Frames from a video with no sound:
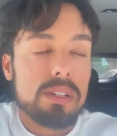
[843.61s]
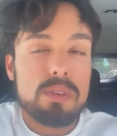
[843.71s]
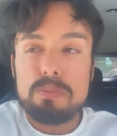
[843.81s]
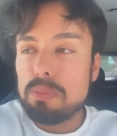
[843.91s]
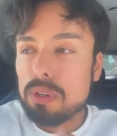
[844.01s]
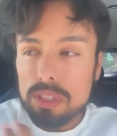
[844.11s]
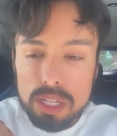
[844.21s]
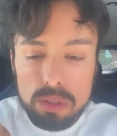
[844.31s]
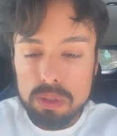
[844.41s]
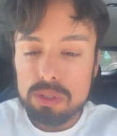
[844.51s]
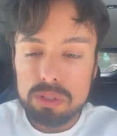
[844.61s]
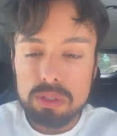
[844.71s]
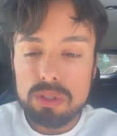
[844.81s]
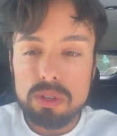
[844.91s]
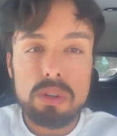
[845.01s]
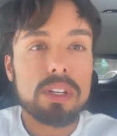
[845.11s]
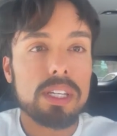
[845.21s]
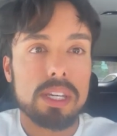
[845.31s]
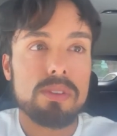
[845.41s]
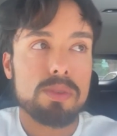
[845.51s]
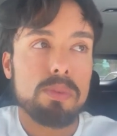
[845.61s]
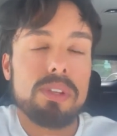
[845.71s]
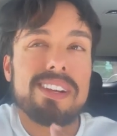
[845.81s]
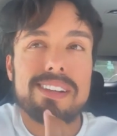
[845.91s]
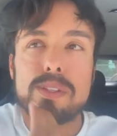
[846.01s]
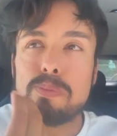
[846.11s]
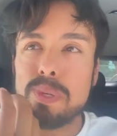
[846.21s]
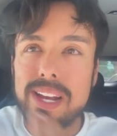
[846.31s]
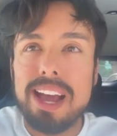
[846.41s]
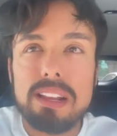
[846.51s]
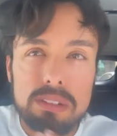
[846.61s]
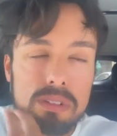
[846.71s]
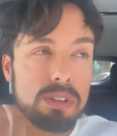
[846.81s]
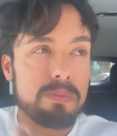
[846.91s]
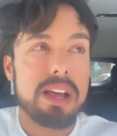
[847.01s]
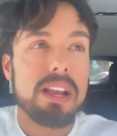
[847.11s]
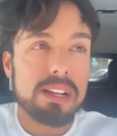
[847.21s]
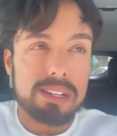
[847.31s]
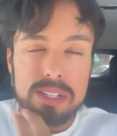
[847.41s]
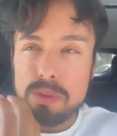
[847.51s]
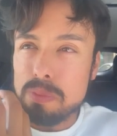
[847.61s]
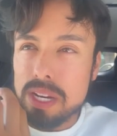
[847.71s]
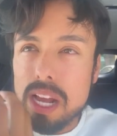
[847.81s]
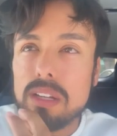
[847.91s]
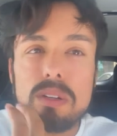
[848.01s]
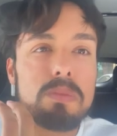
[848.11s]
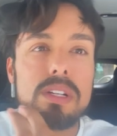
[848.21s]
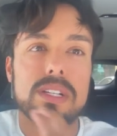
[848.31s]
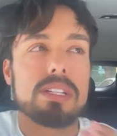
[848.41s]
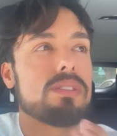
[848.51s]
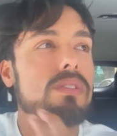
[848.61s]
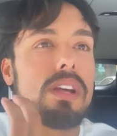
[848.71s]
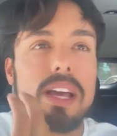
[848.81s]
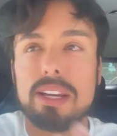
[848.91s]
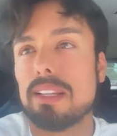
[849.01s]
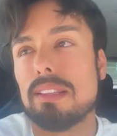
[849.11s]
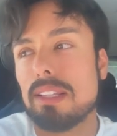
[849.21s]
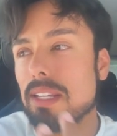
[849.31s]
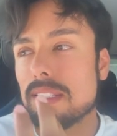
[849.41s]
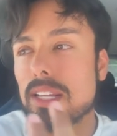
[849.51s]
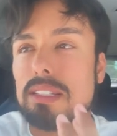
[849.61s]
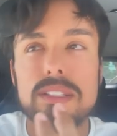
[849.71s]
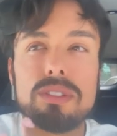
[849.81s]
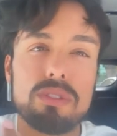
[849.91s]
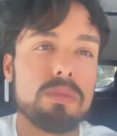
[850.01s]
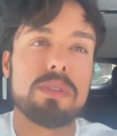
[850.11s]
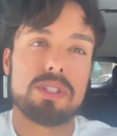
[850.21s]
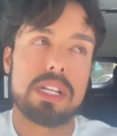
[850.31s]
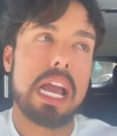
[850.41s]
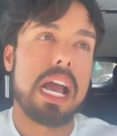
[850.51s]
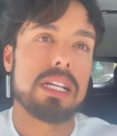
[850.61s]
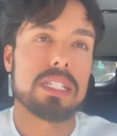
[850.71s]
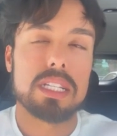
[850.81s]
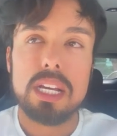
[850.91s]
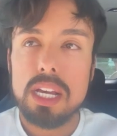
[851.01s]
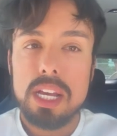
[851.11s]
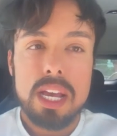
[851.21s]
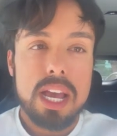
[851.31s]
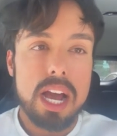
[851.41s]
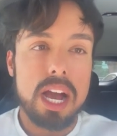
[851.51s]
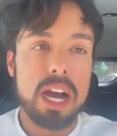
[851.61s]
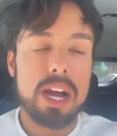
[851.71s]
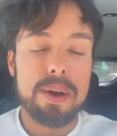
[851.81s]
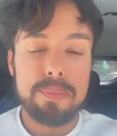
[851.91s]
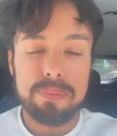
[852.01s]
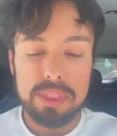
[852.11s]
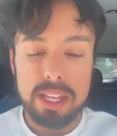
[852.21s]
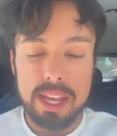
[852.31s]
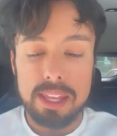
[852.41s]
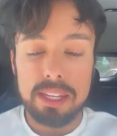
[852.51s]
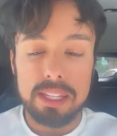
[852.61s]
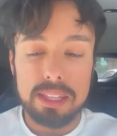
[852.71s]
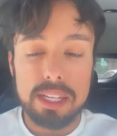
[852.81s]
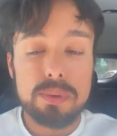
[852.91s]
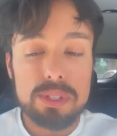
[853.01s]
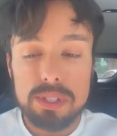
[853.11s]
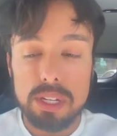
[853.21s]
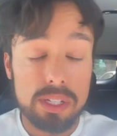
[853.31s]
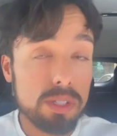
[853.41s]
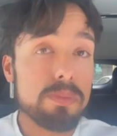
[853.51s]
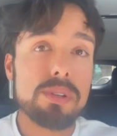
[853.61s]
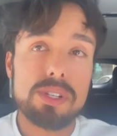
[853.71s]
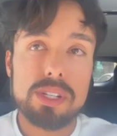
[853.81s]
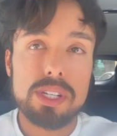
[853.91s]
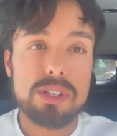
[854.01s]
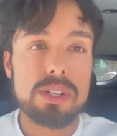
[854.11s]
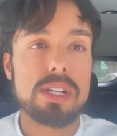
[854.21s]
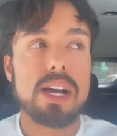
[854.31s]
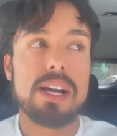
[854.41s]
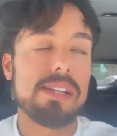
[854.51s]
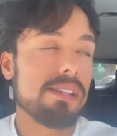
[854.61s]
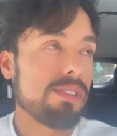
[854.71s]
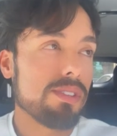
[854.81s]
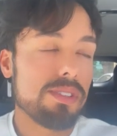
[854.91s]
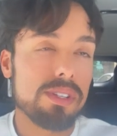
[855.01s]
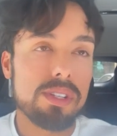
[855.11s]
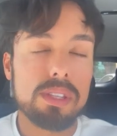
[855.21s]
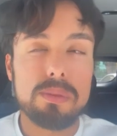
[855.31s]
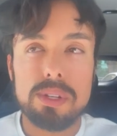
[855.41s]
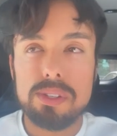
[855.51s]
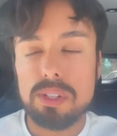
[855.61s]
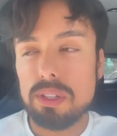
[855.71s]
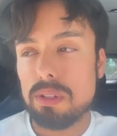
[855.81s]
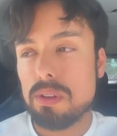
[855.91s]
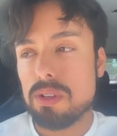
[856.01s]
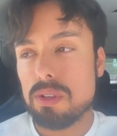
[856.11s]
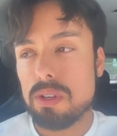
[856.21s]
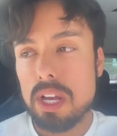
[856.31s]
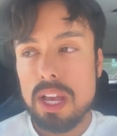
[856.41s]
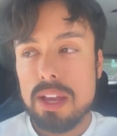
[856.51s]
No importa el costo. Yo lo que quiero es poder respirar normal. Respirar como el resto de la gente. Is that just too much to ask? And it was a new procedure. I understood the risk y todo eso.